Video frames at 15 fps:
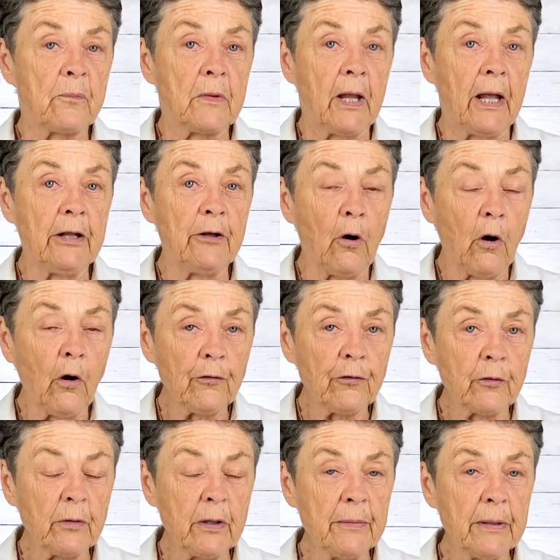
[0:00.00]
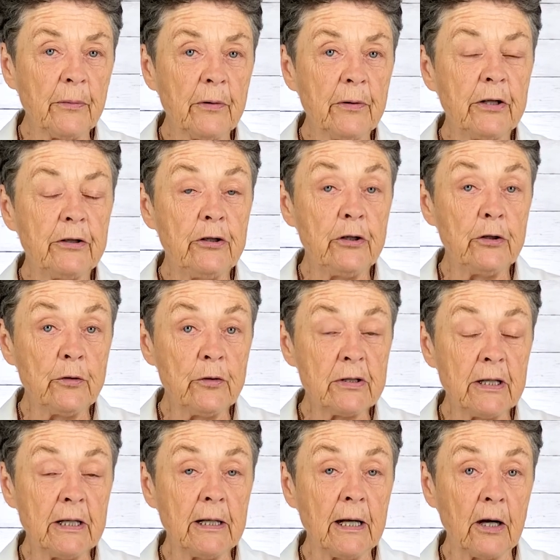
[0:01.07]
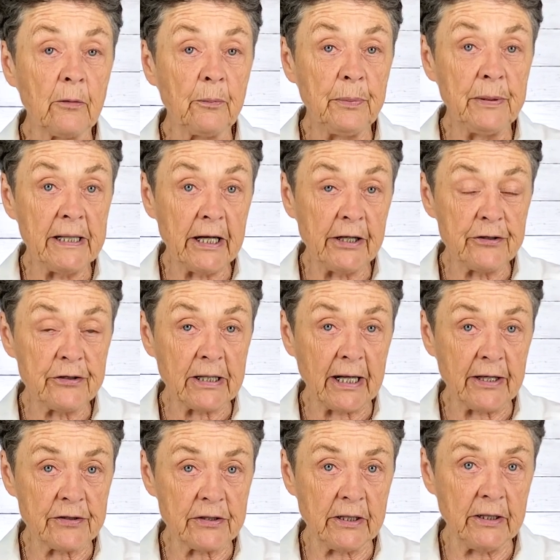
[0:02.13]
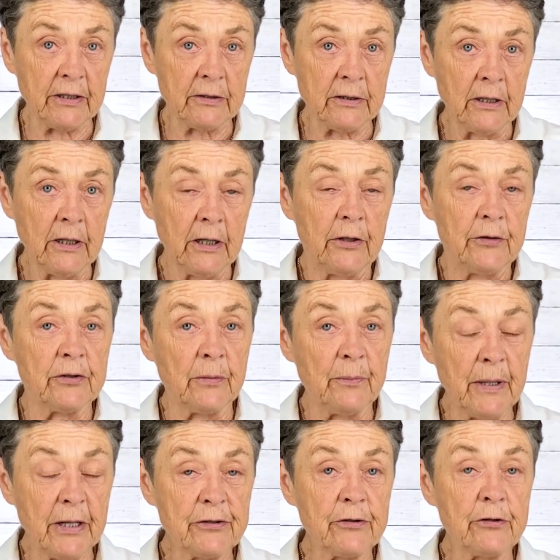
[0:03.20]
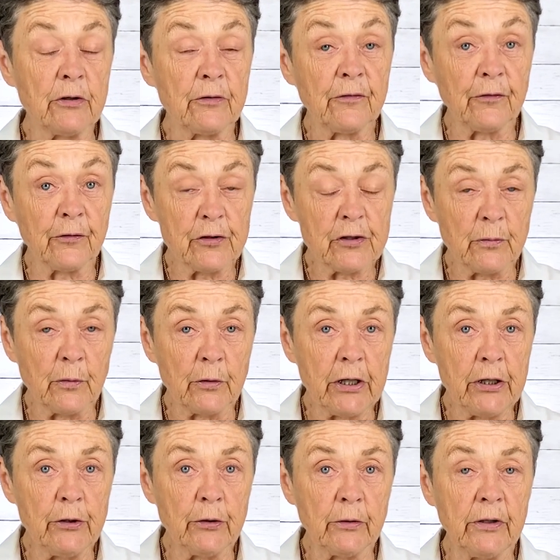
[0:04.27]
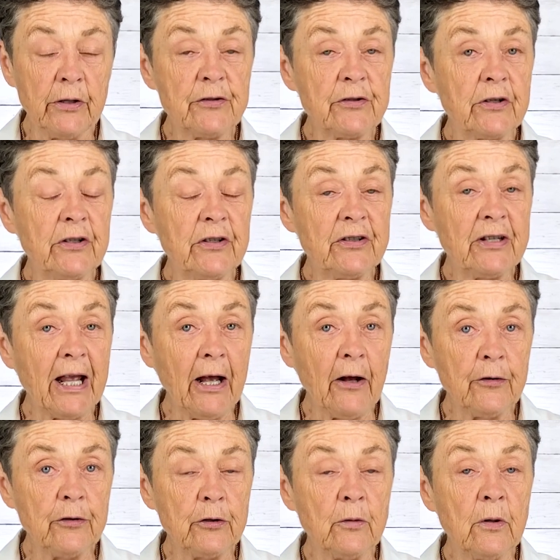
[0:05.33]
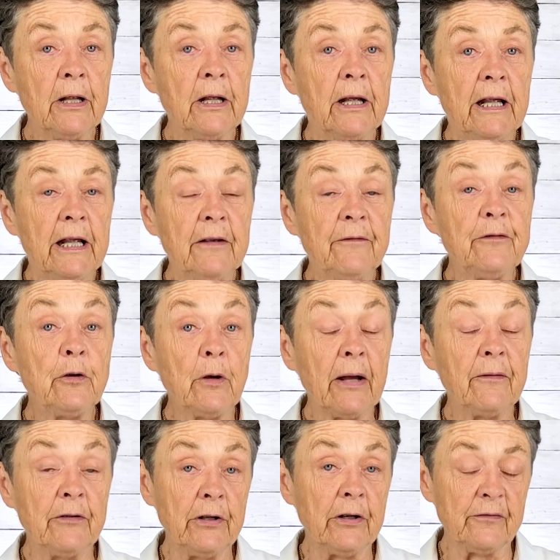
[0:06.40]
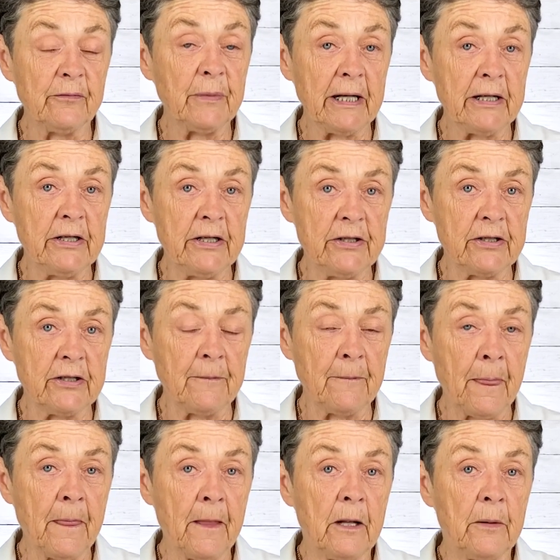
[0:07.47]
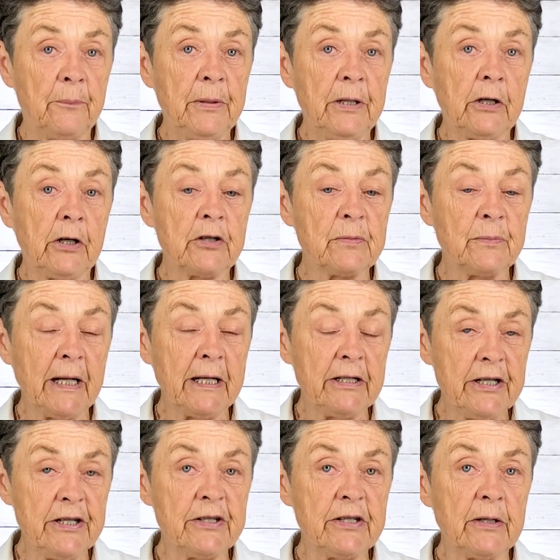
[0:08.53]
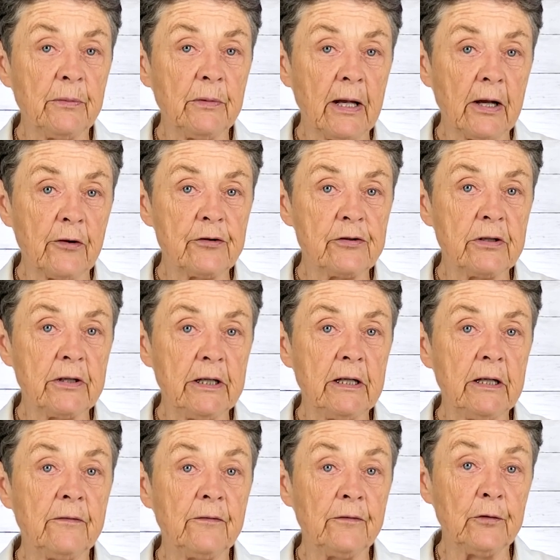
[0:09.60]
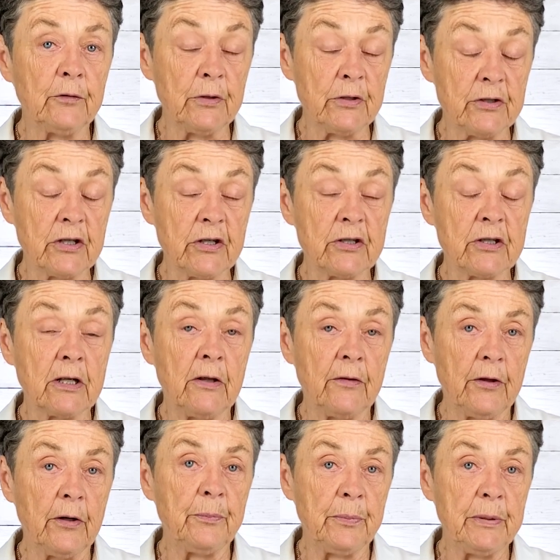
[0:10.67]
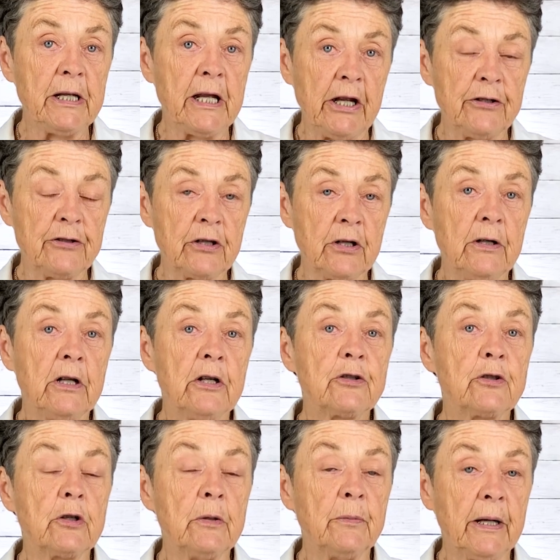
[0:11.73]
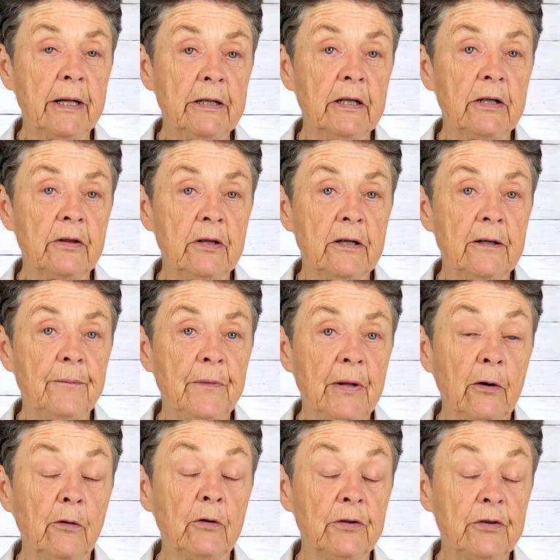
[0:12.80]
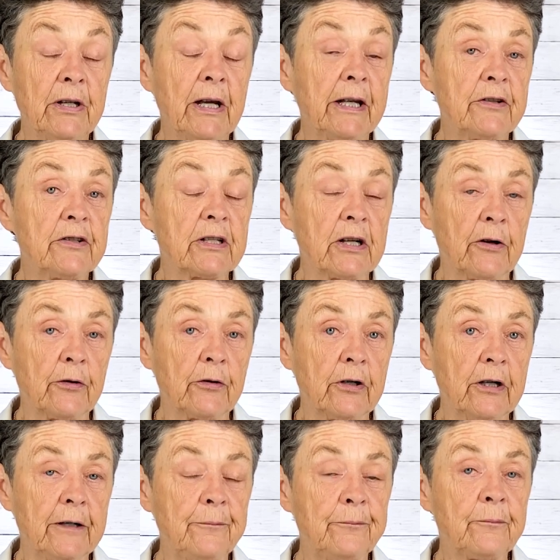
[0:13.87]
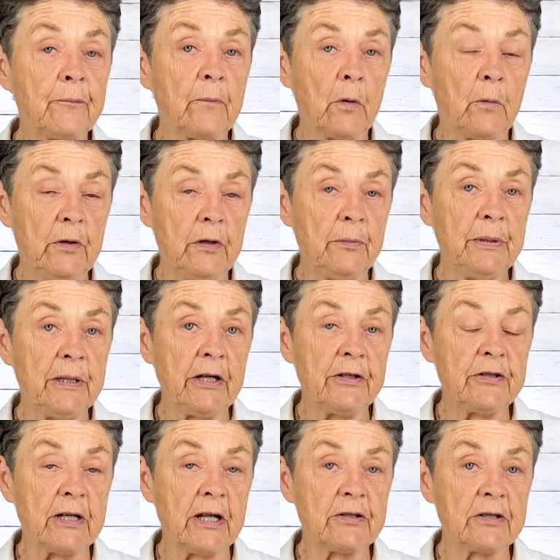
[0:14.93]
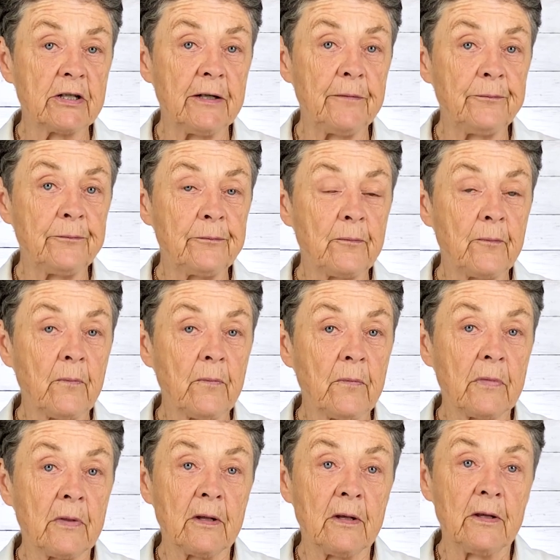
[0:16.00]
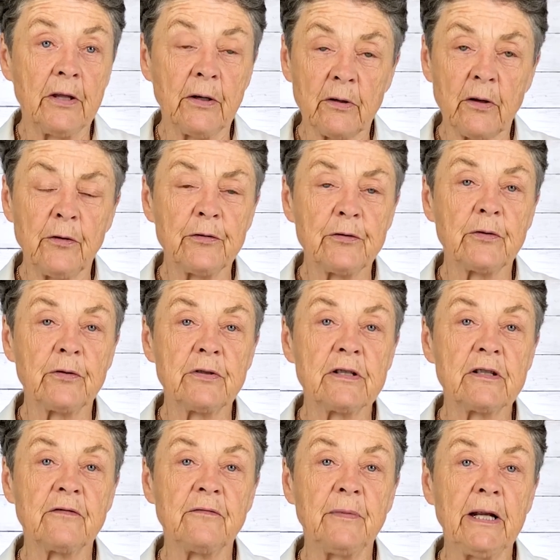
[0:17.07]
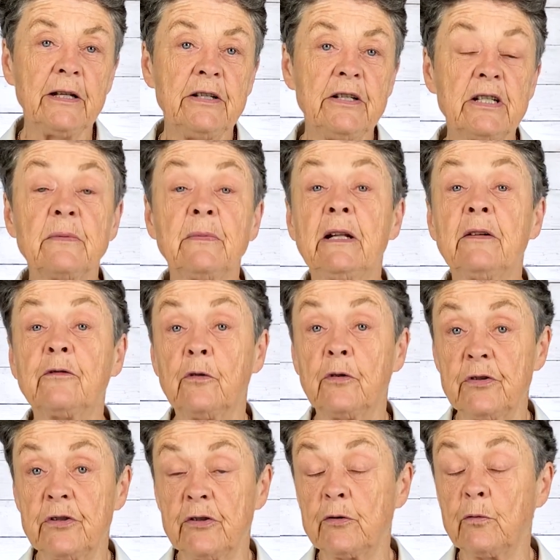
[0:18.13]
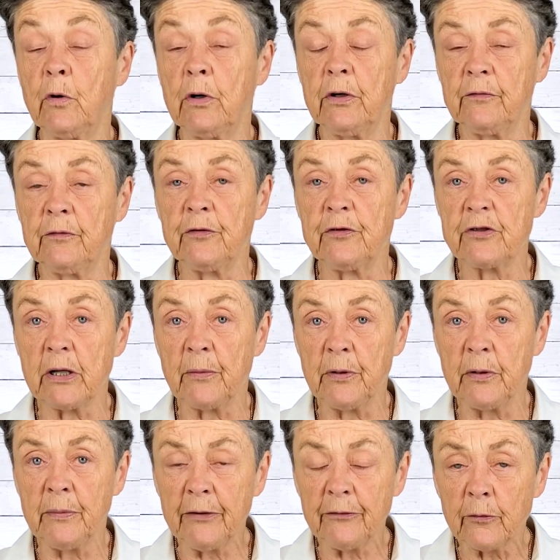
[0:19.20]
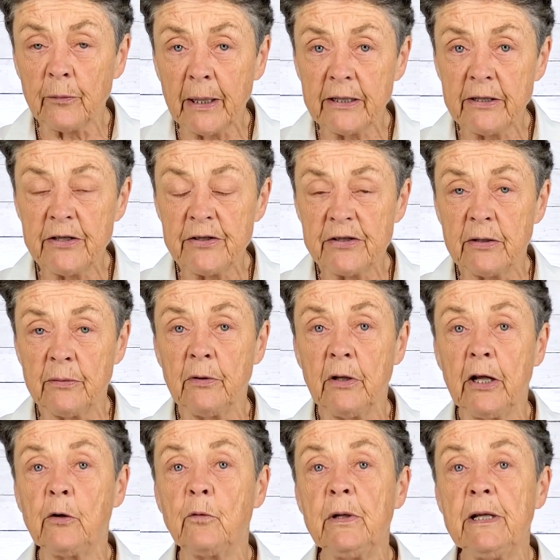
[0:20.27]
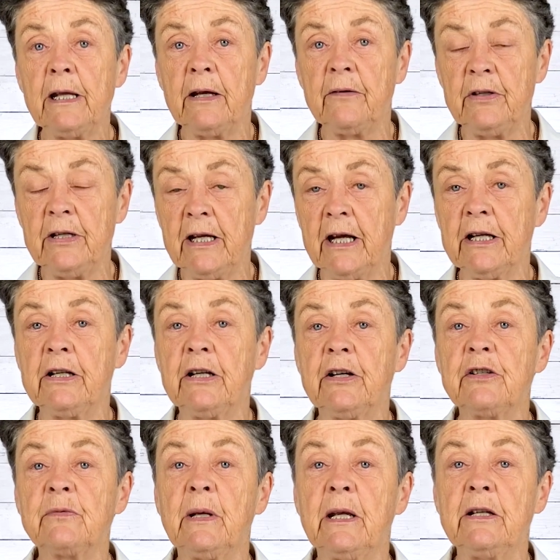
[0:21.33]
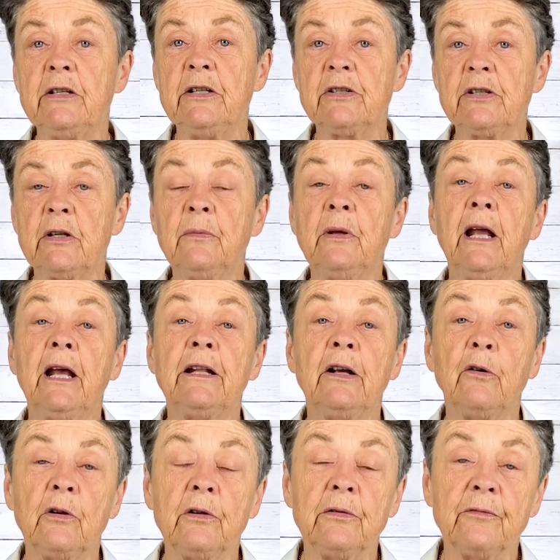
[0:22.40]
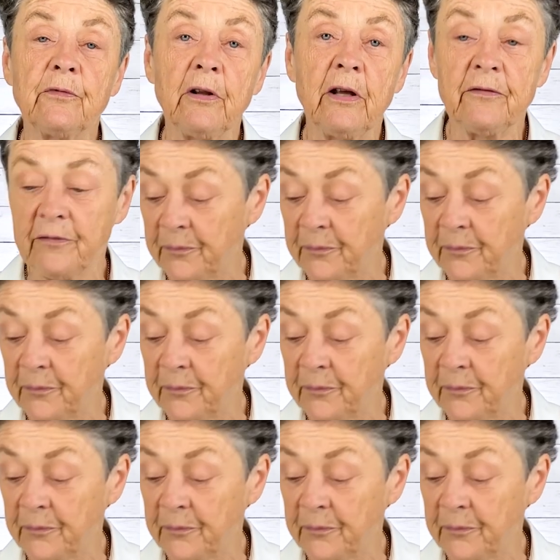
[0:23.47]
And also remember that using our pH test kit to measure your first morning urine is going to tell you if you have enough magnesium because magnesium largely influences the pH. So you might get the alkaline diet starter kit with the pH test kit. There are other sources of magnesium, and of course, there's wonderful supplemental magnesium like we have the ionized magnesium at Alkaline for Life.